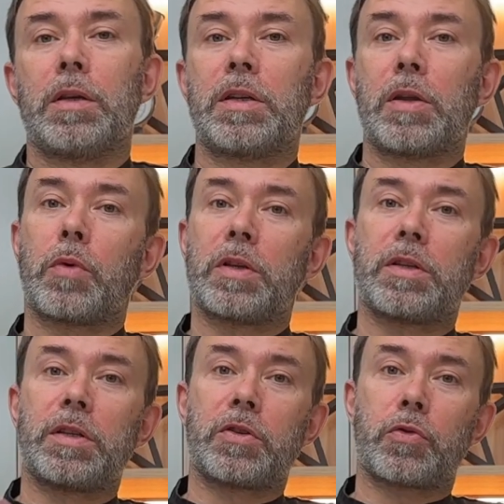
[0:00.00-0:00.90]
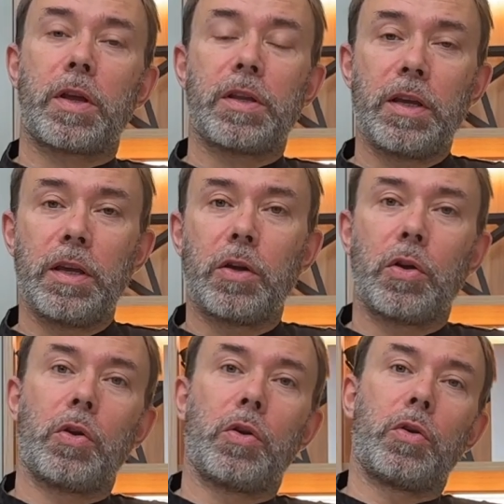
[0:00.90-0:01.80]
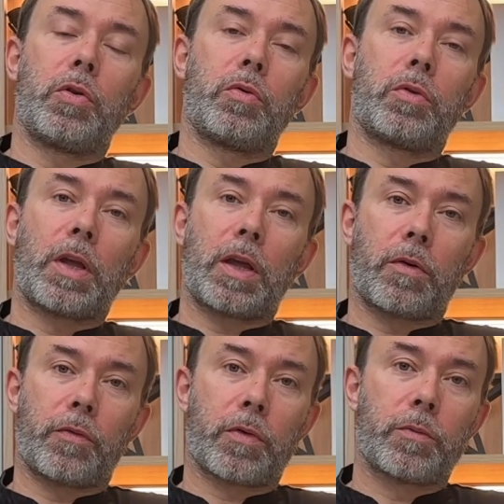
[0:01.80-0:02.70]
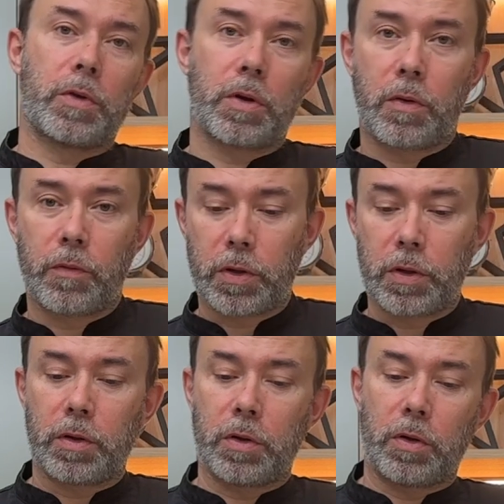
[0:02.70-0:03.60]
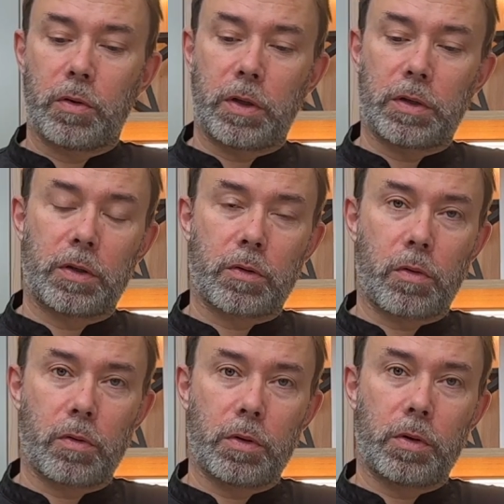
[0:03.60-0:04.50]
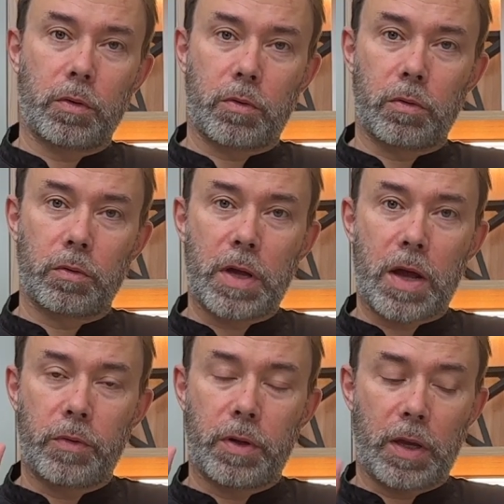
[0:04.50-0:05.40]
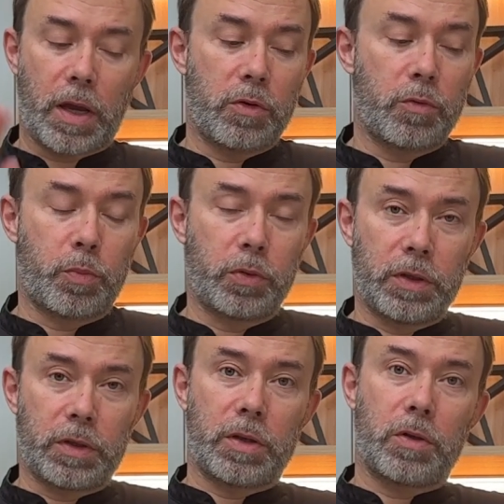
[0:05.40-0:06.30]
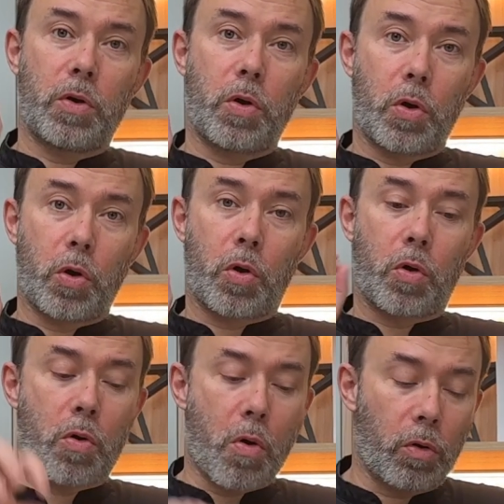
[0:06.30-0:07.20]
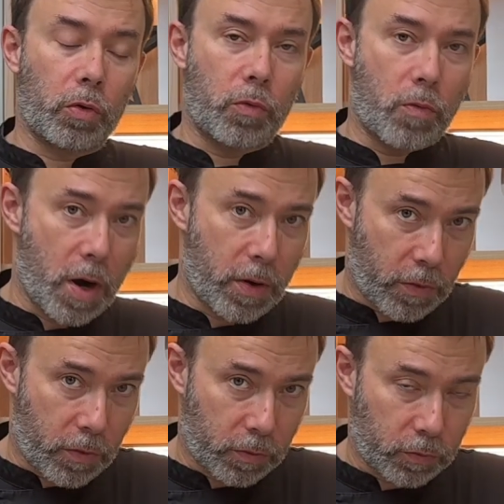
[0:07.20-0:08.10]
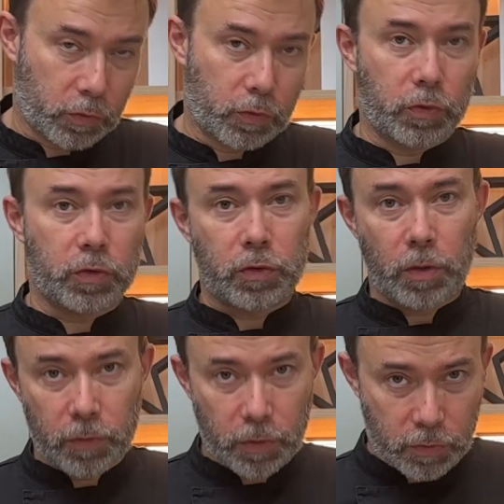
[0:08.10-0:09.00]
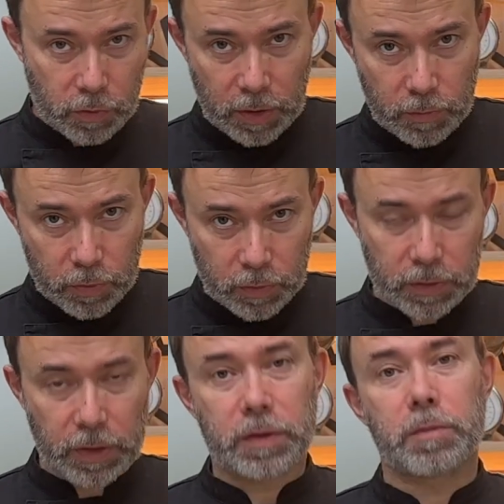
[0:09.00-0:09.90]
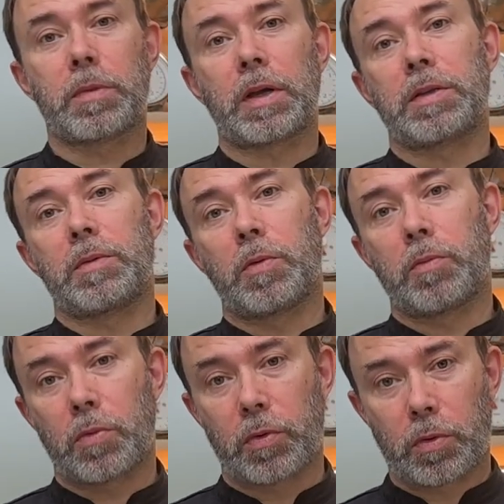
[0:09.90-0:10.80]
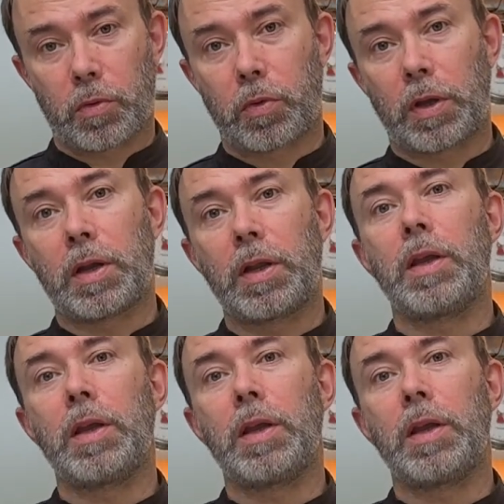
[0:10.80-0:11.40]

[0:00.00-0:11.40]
Then once it's ready, you take off from the oven, you let it cool down, and you put it in a cold water to stop the cooking process maximum quickly.